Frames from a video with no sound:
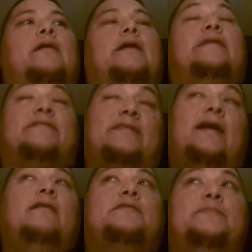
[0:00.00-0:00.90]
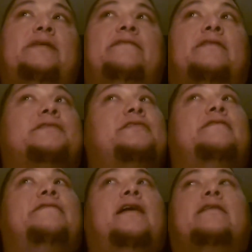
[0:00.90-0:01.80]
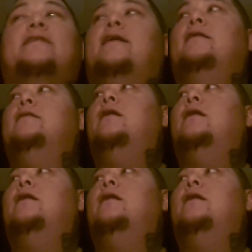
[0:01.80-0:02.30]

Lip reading: it scares me for the sheer fact that